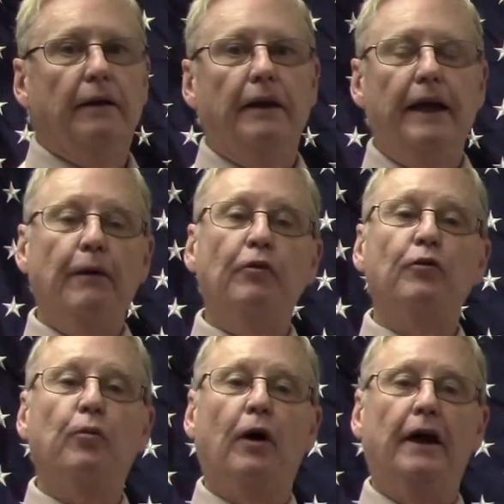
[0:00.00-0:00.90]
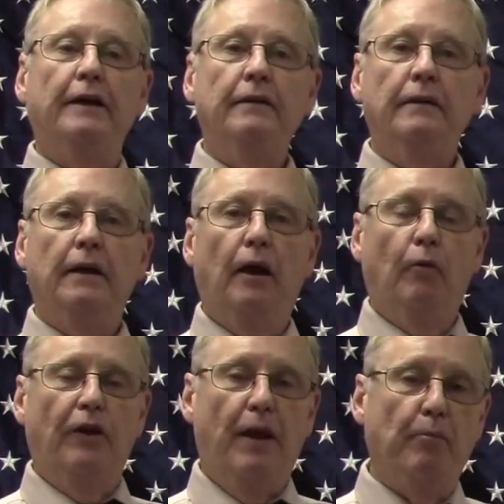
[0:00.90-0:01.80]
He was one
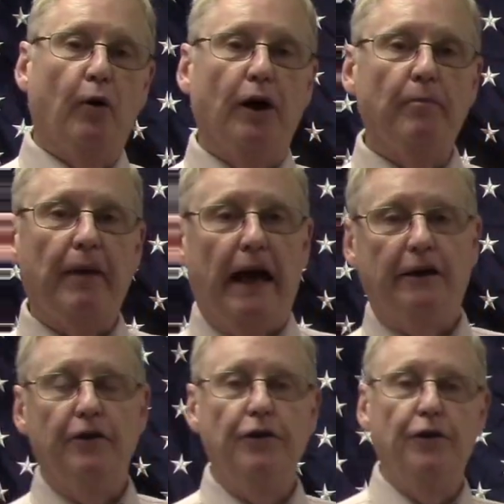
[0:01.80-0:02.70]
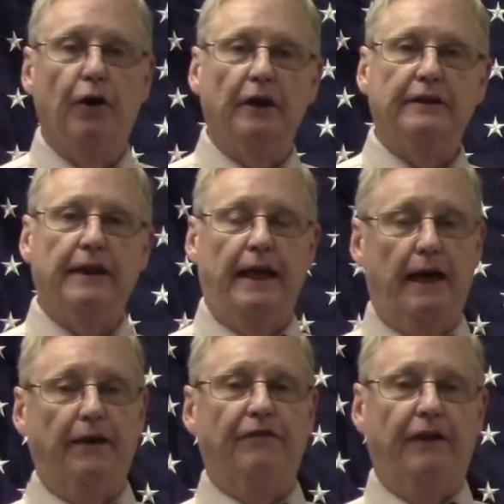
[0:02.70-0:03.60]
where they brought him back to New York State
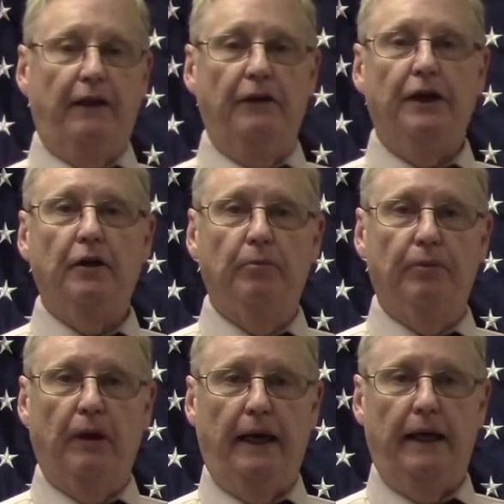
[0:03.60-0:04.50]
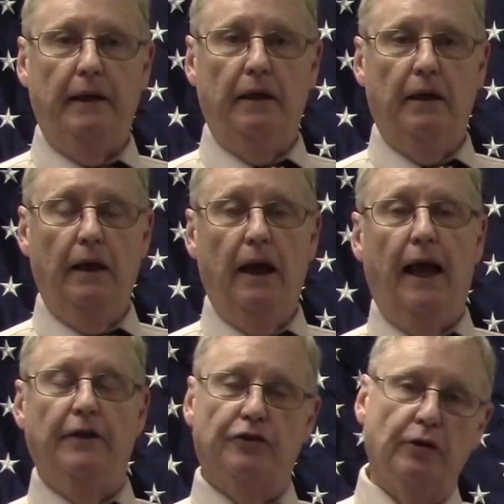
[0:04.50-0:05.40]
on a felony complaint,
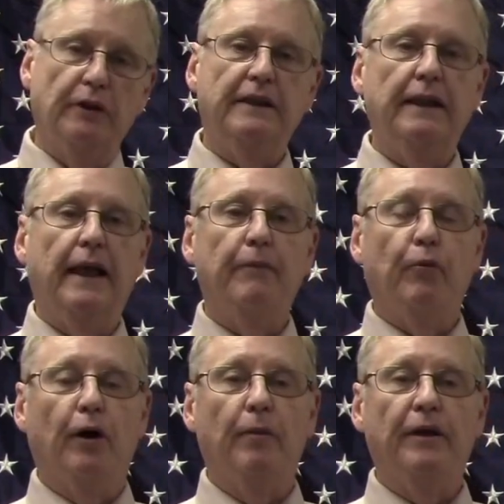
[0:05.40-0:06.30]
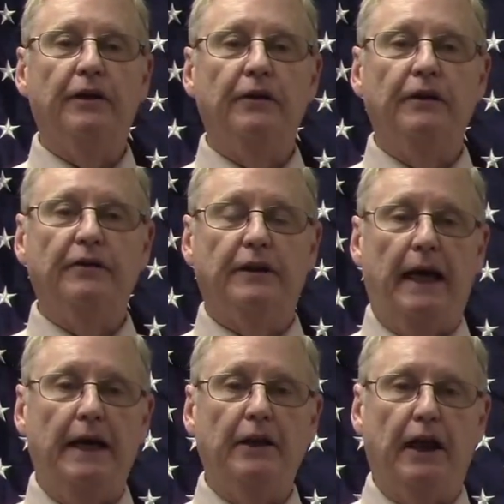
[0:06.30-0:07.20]
and as soon as they brought him into the
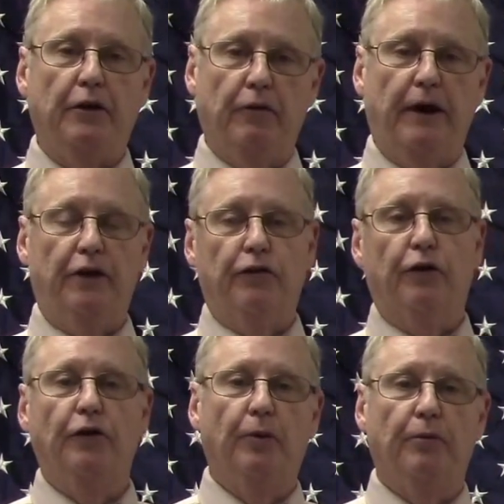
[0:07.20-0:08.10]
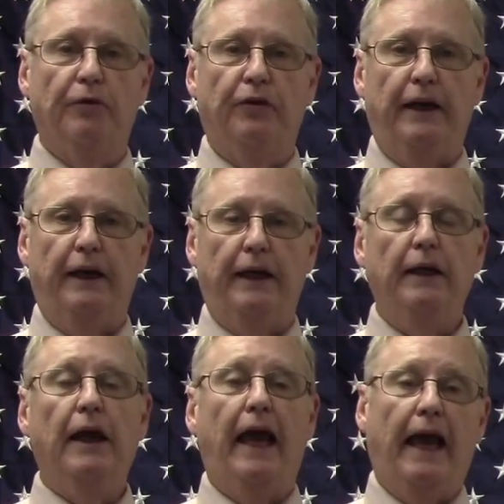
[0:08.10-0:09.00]
state, they transferred the proceeding
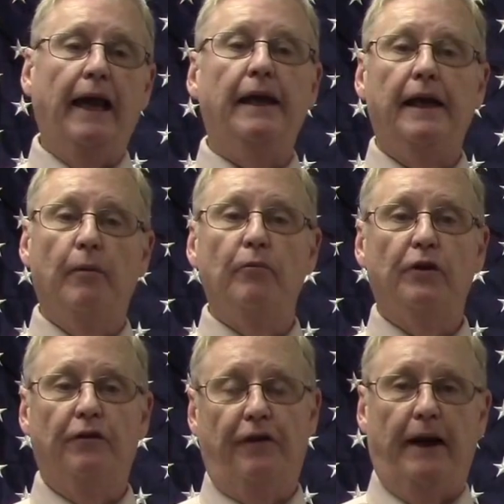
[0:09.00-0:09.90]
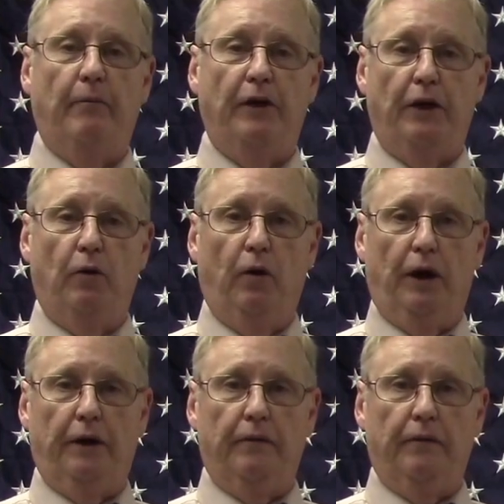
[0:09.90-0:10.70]
and him to family court.